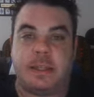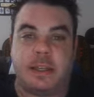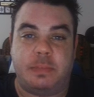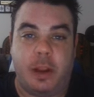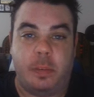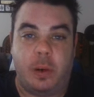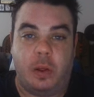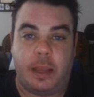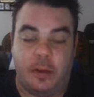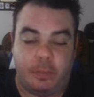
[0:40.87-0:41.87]
says Pierre
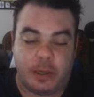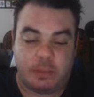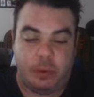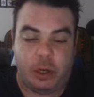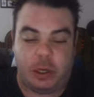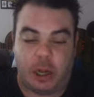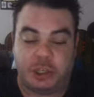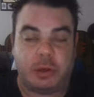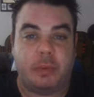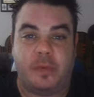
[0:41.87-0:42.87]
Poilievre must put
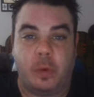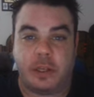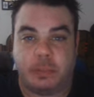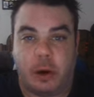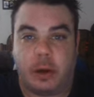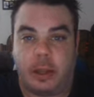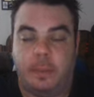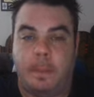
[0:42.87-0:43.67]
country before his party.